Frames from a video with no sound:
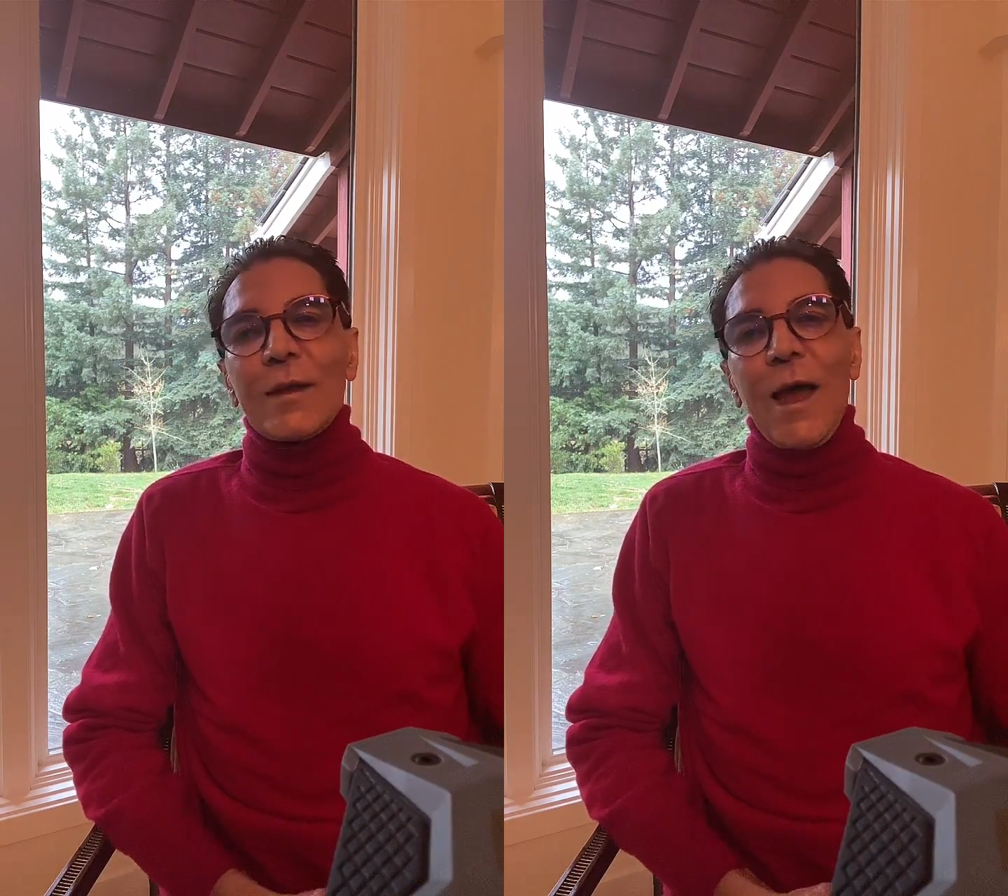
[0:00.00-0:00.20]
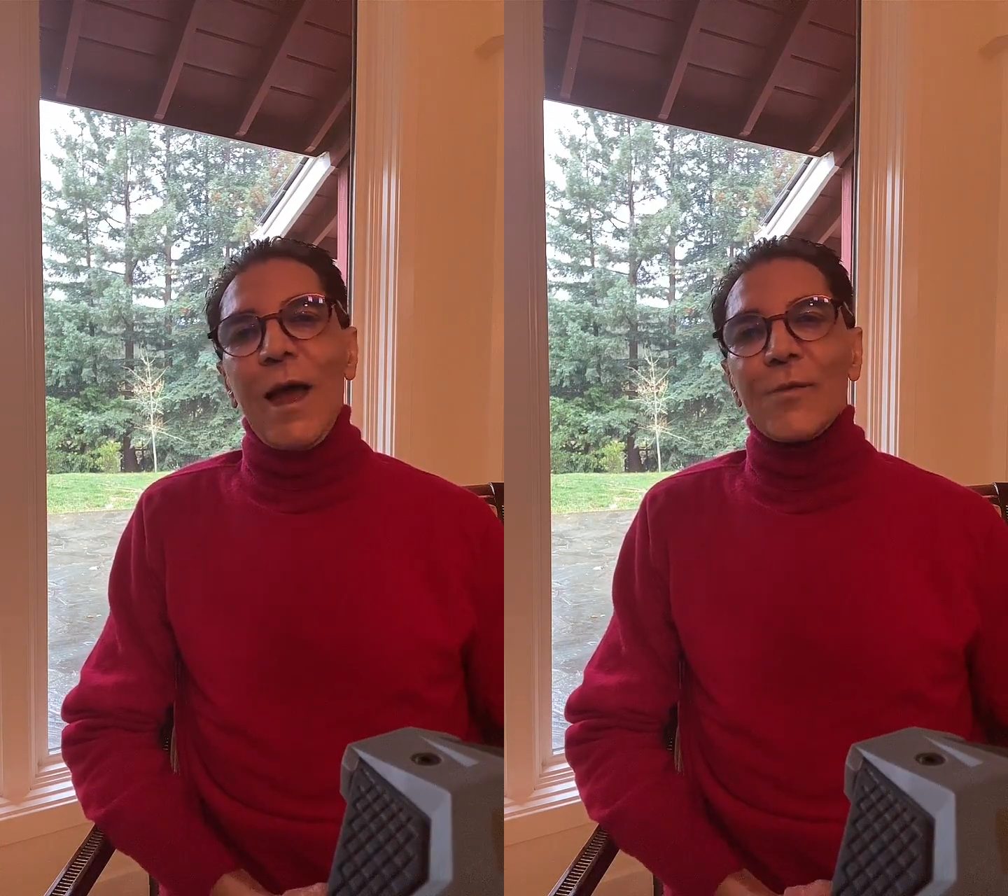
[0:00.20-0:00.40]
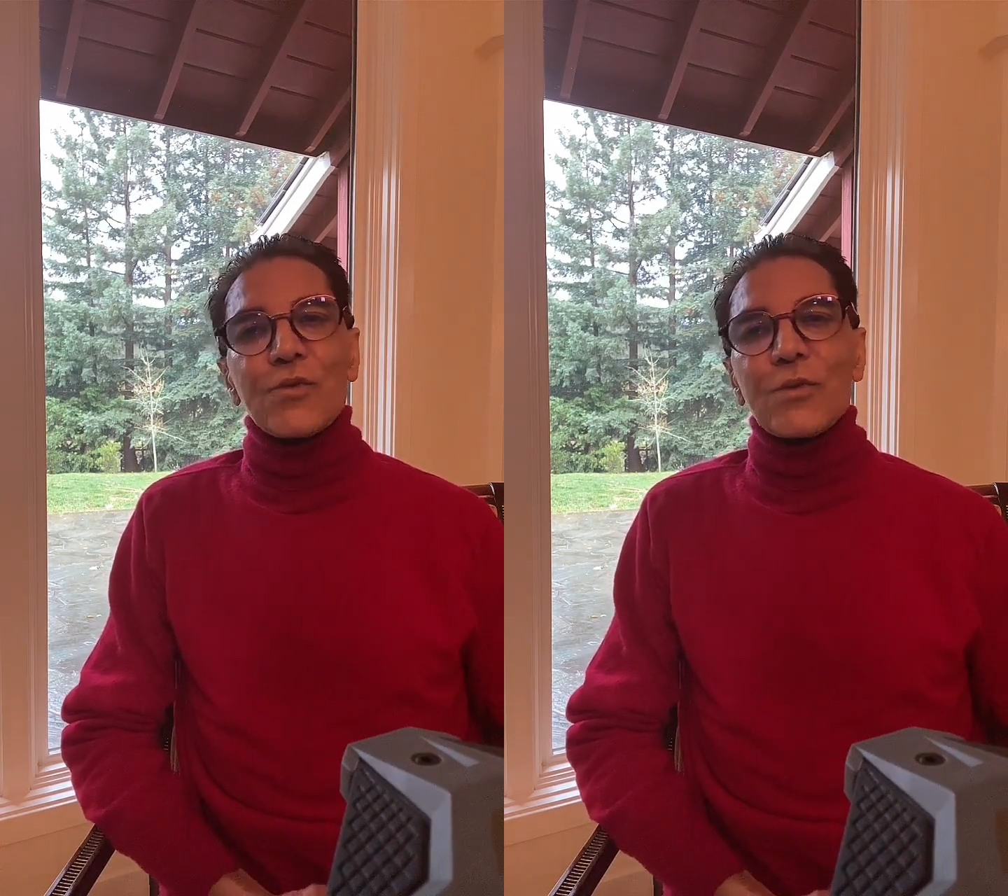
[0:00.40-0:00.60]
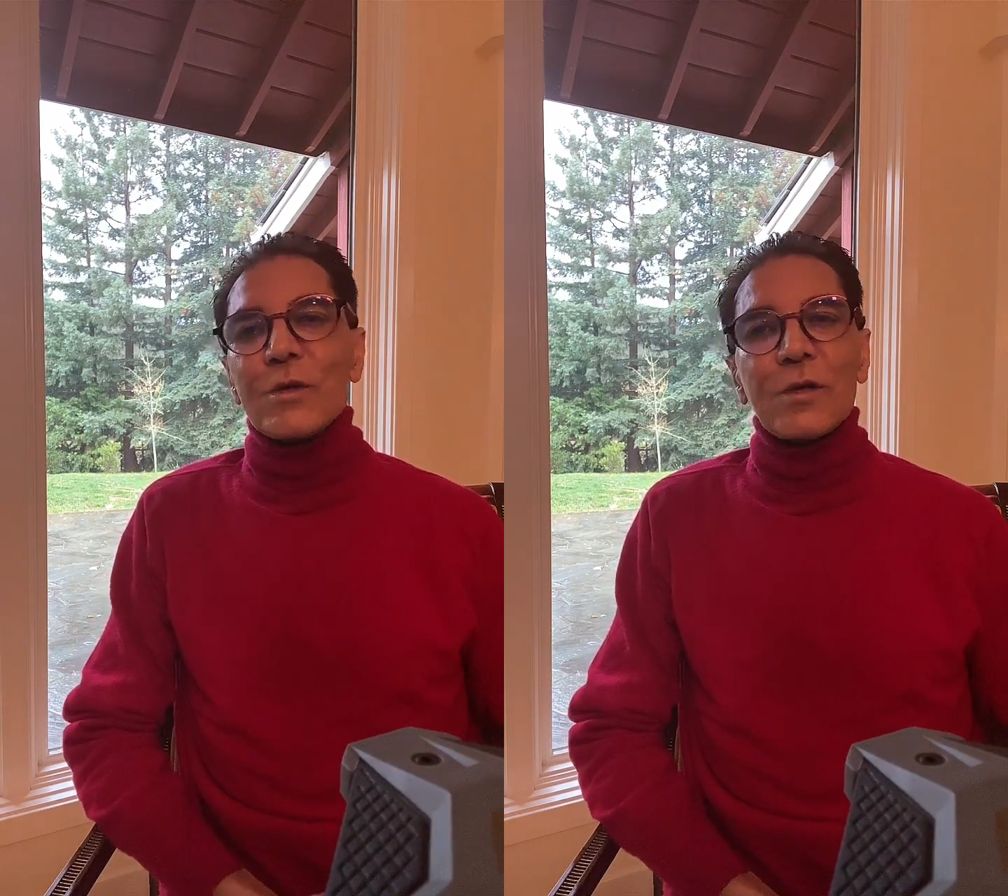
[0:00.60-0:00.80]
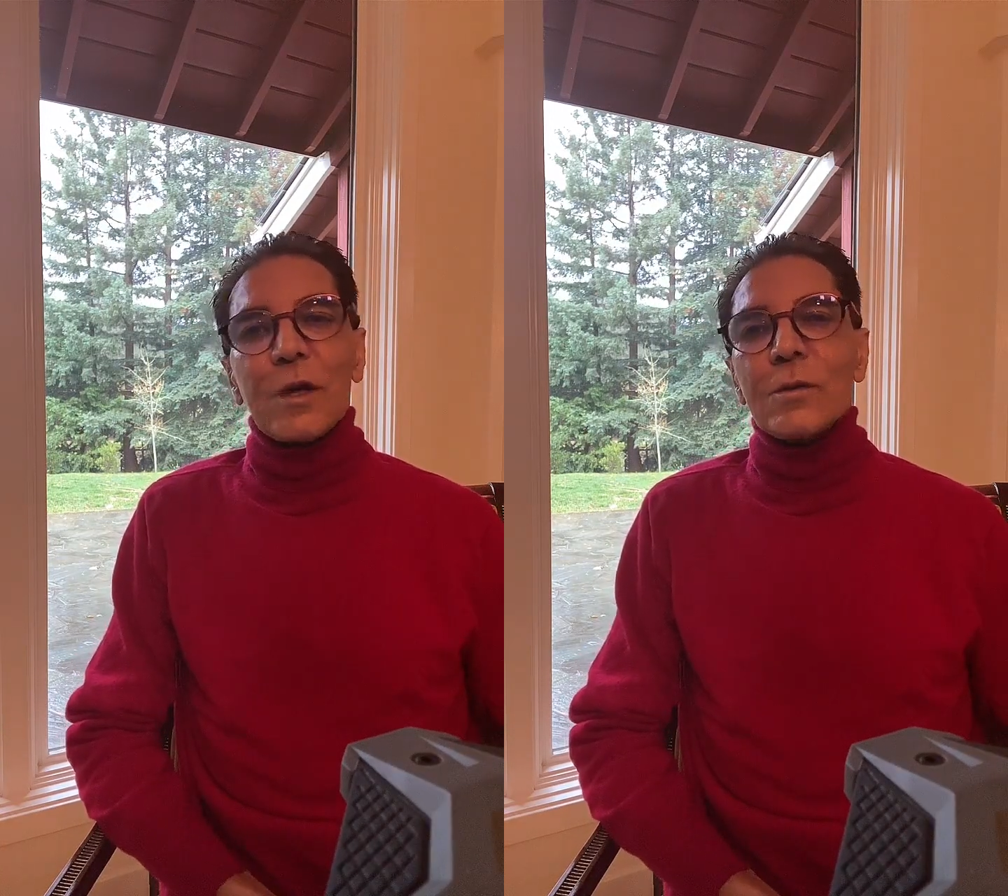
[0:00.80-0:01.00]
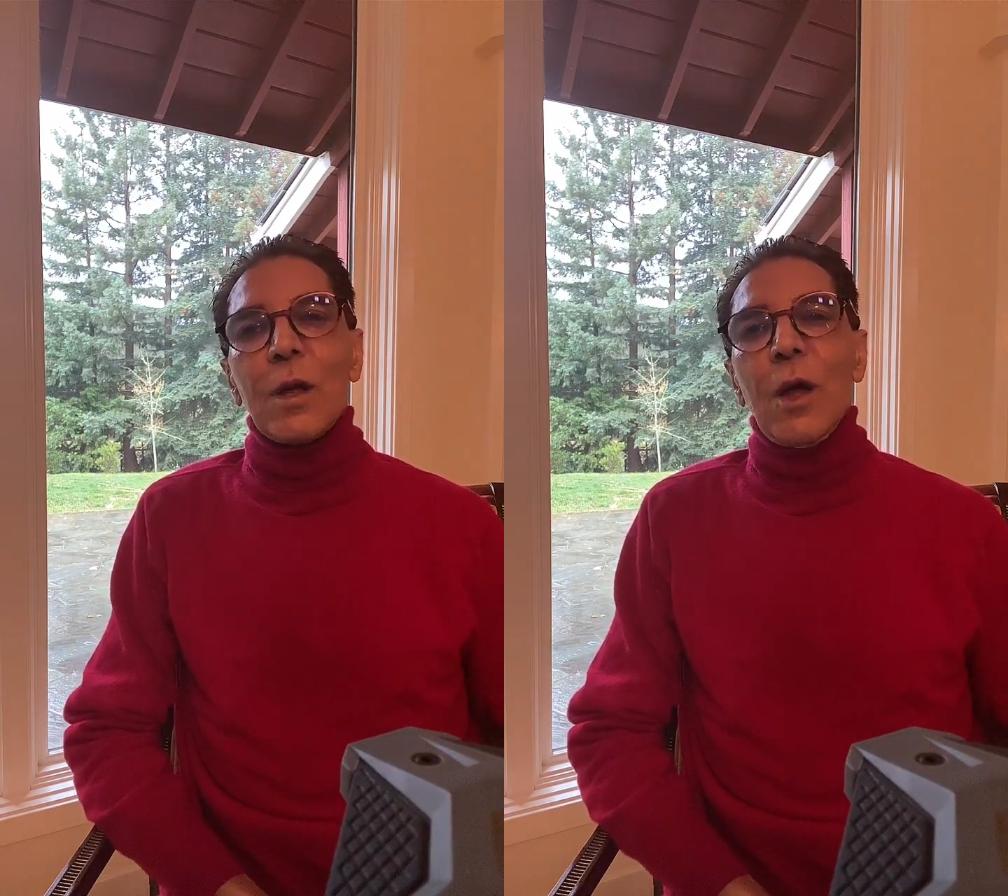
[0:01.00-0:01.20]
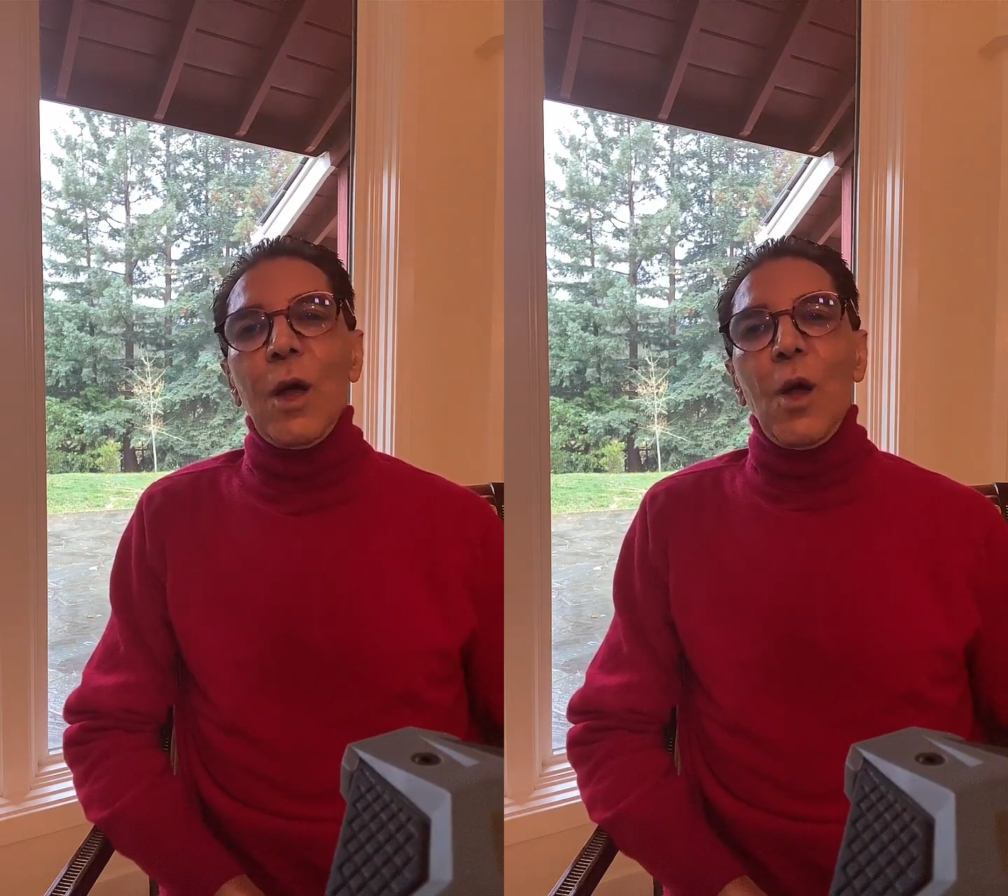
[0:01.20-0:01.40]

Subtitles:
and I have written